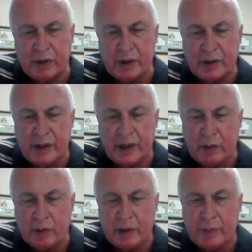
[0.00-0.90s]
where the
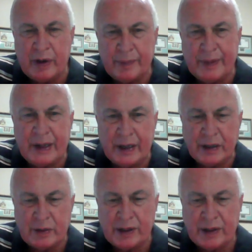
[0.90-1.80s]
equilibrium
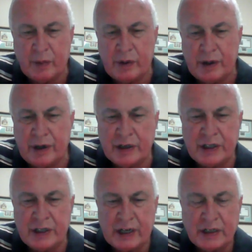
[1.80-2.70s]
is, right there where it
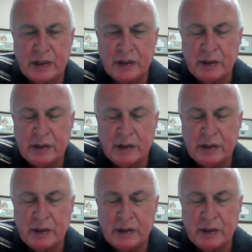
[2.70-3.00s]
intersects.